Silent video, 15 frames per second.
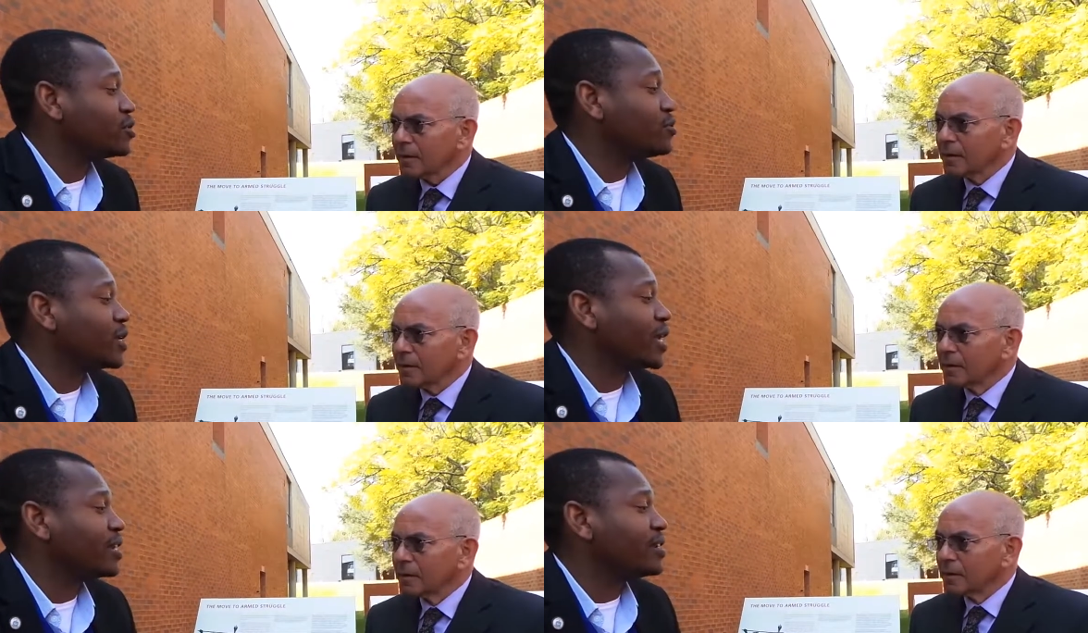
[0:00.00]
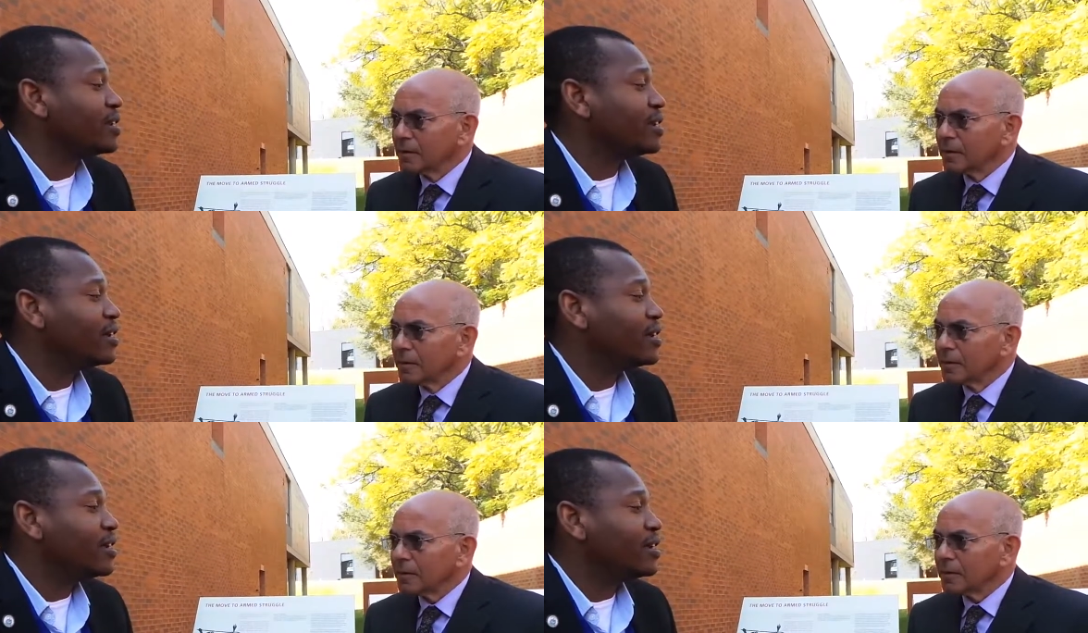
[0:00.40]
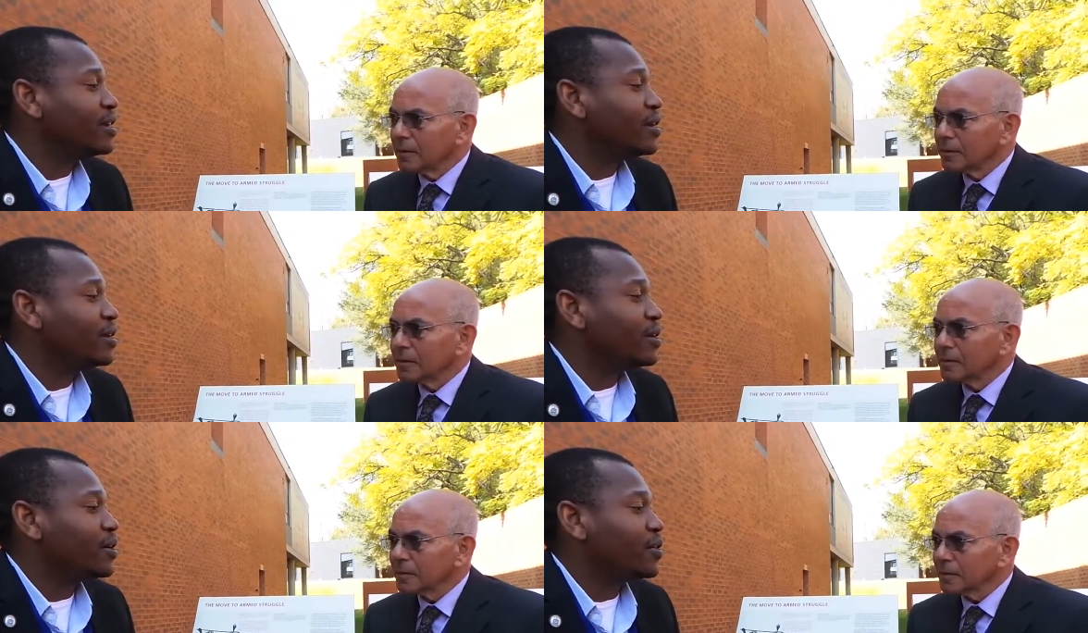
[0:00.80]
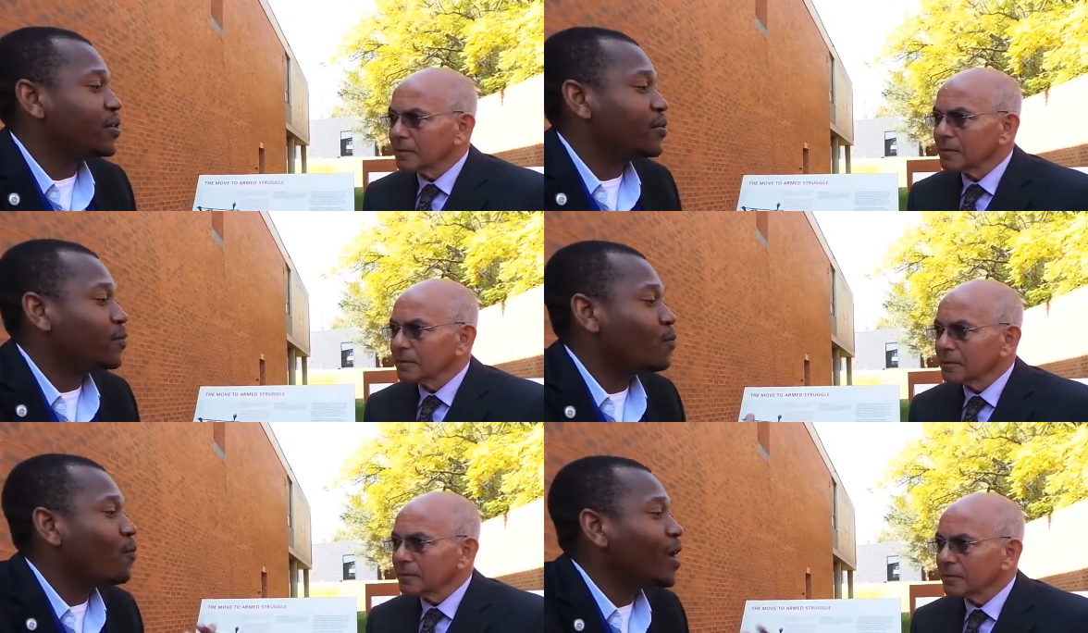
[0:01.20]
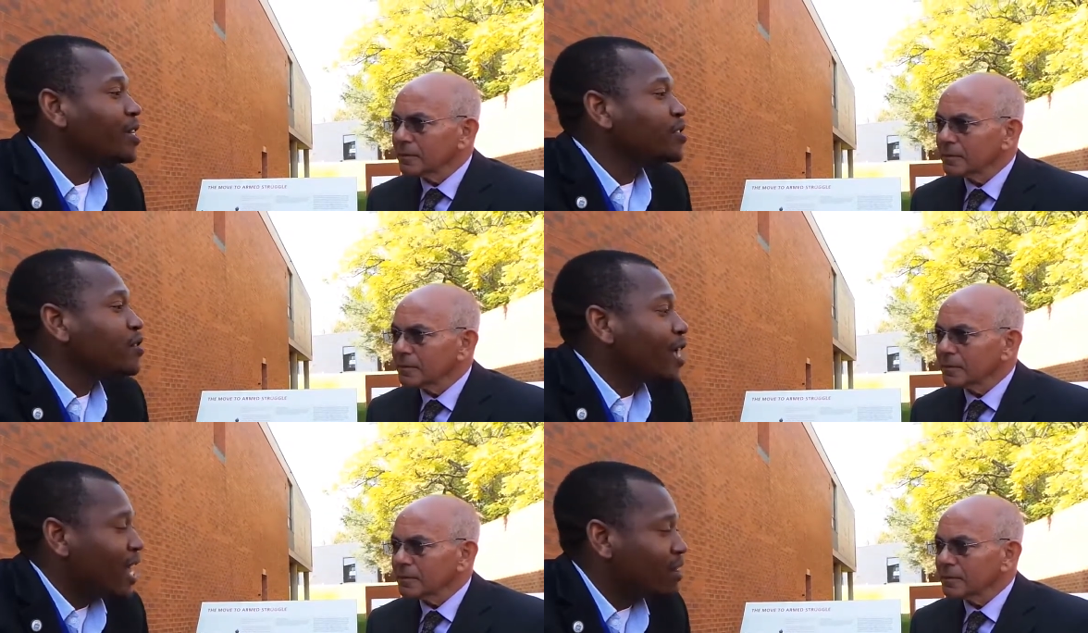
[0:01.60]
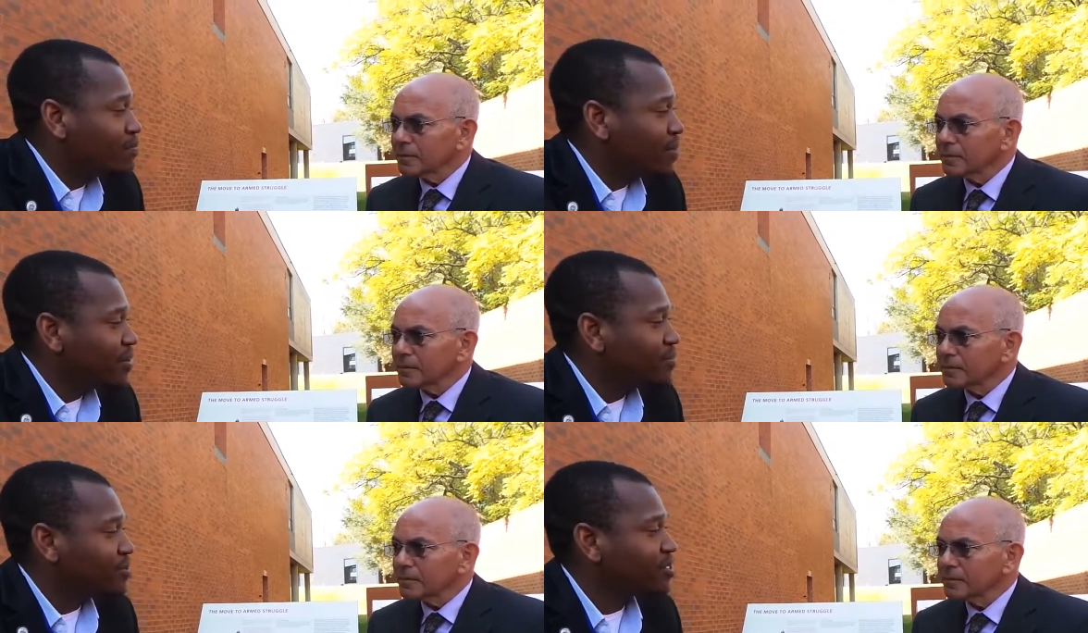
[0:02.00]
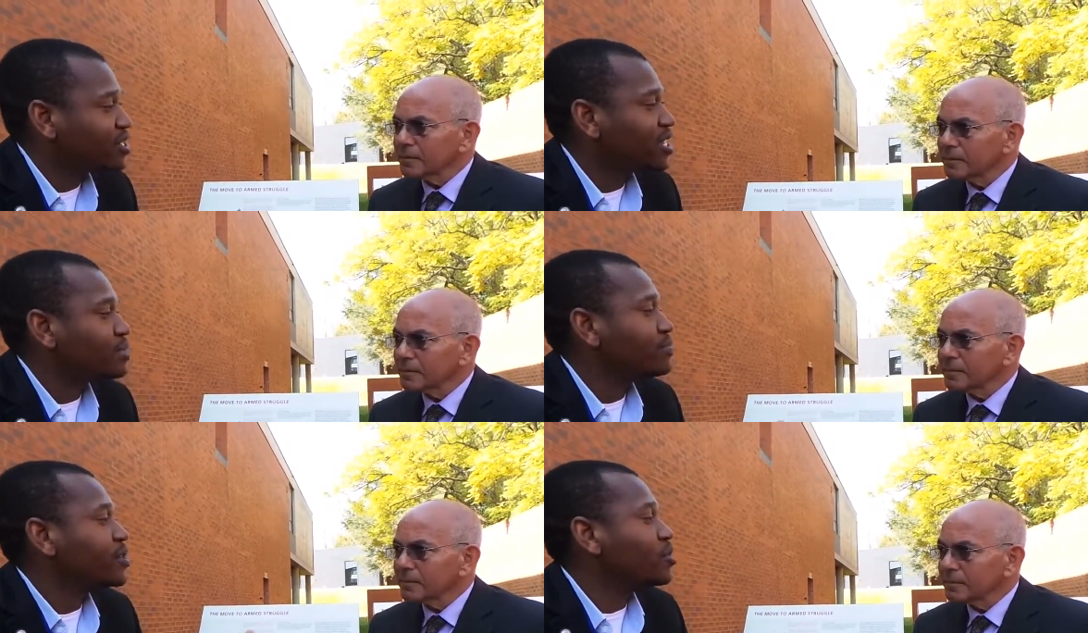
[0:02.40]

Speaker 1: You can want to help people just